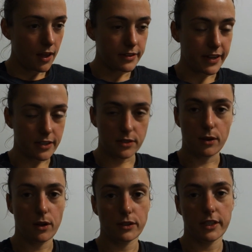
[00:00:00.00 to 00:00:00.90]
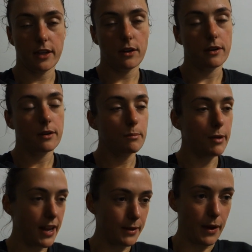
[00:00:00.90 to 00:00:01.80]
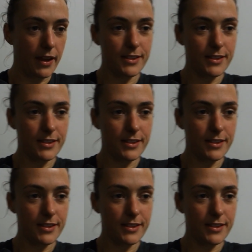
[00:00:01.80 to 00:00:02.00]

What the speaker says: It takes so long to get on. But anyway,